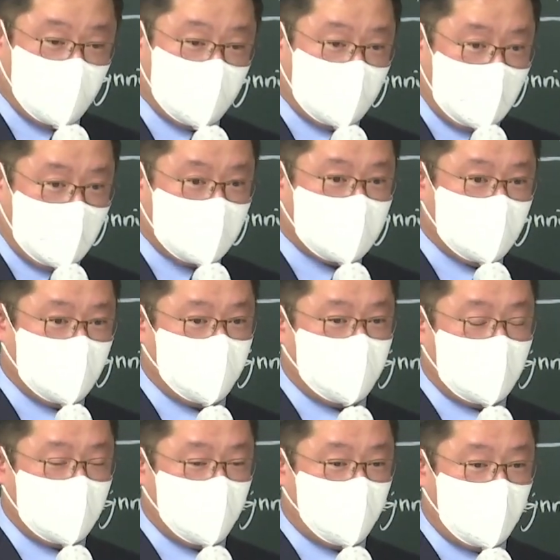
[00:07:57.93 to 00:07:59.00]
lacking in
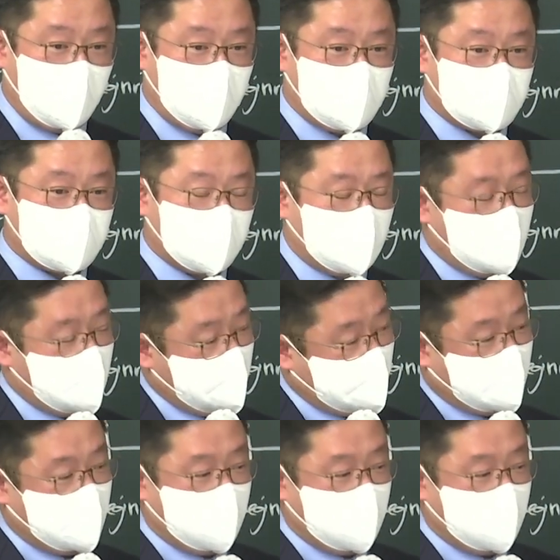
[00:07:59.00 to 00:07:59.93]
many ways. I